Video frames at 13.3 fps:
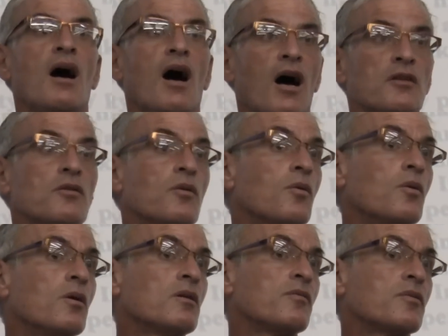on
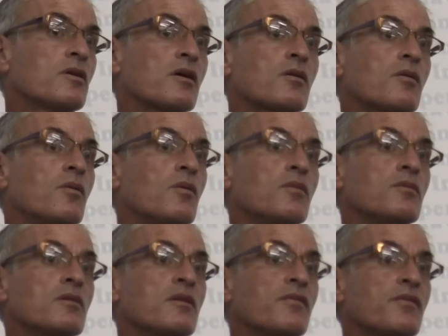all of what are
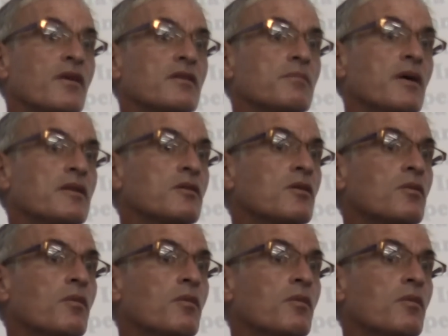called the fundamental